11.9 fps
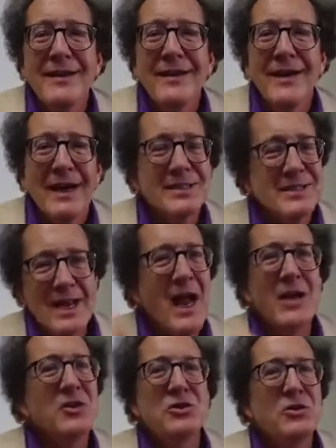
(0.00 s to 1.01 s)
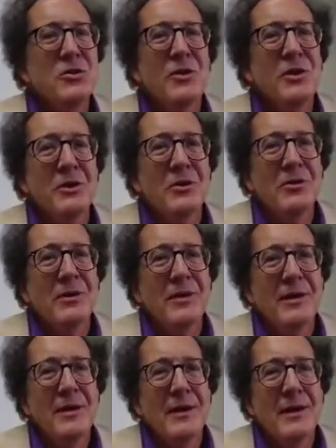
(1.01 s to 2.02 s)
I say I assure you,
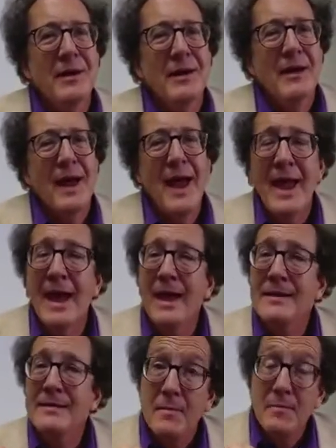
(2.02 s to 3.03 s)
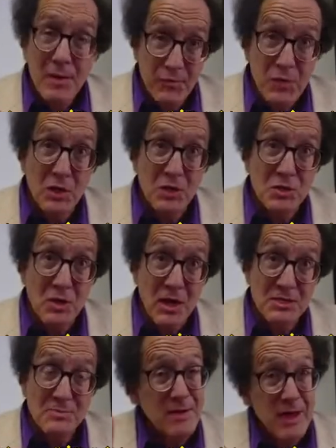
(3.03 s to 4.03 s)
and if you can
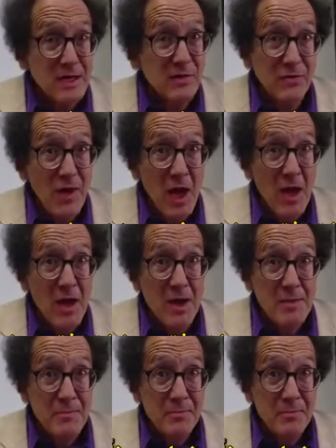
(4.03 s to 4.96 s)
trust me, that's fine.